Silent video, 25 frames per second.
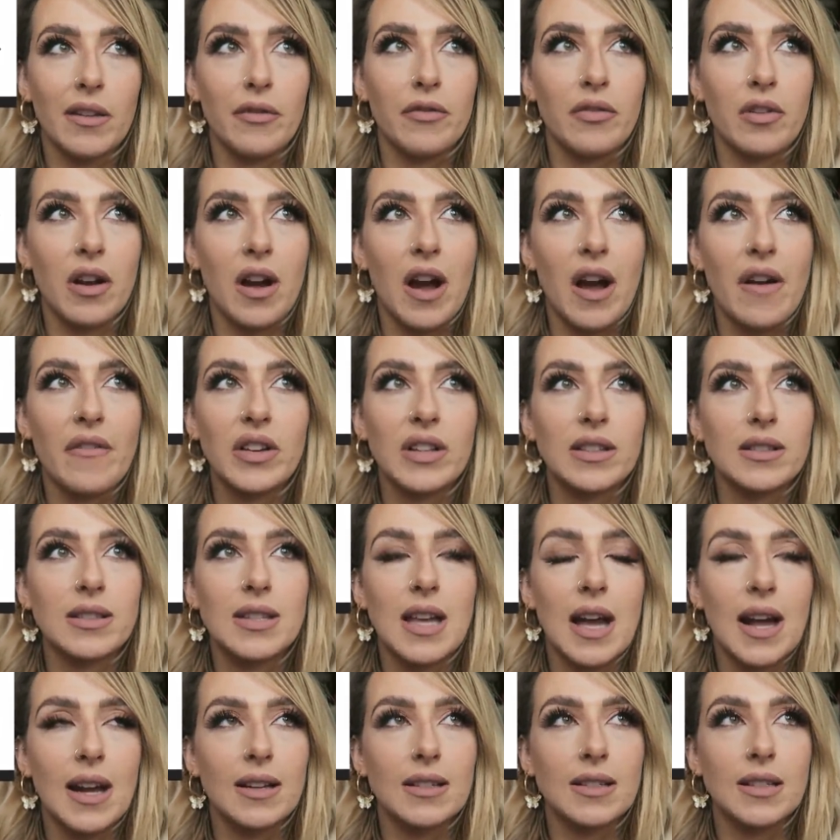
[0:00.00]
if you're having
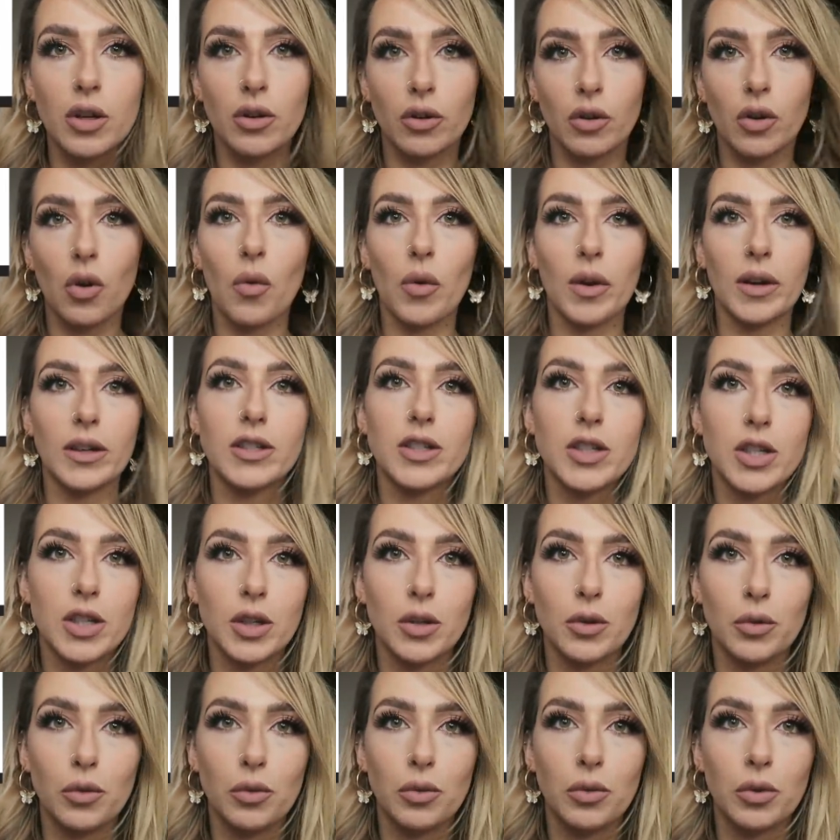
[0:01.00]
sex, you're going
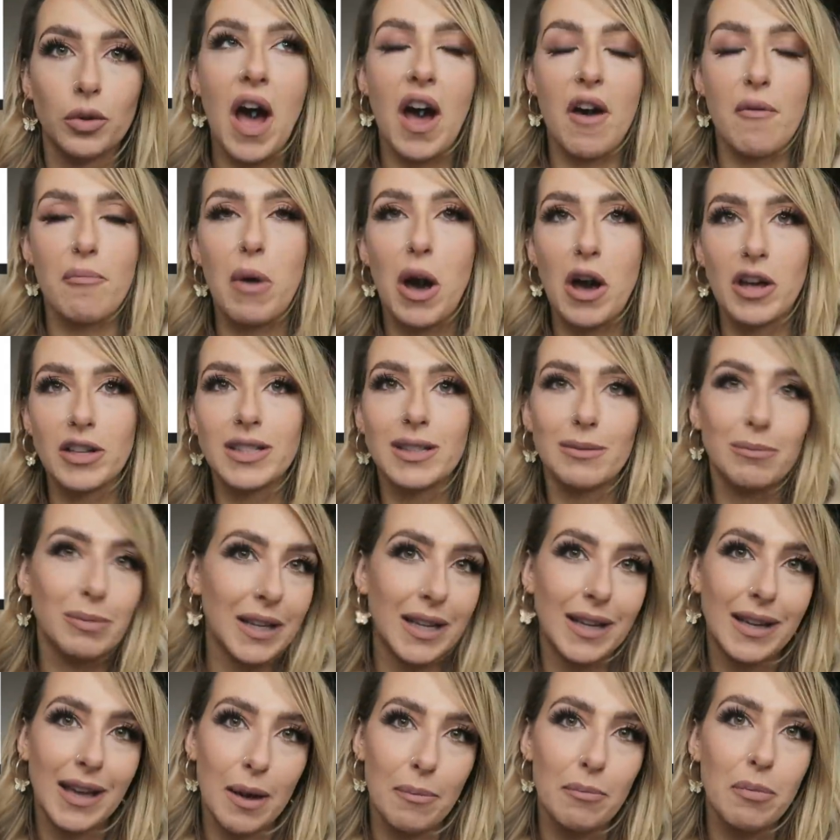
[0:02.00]
to
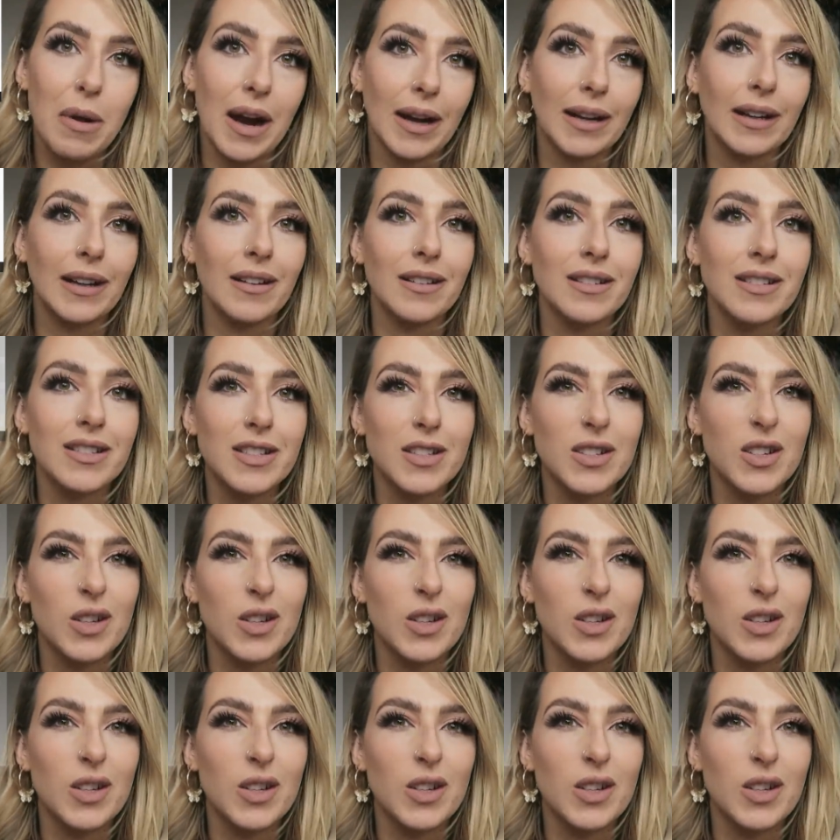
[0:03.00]
possibly get pregnant.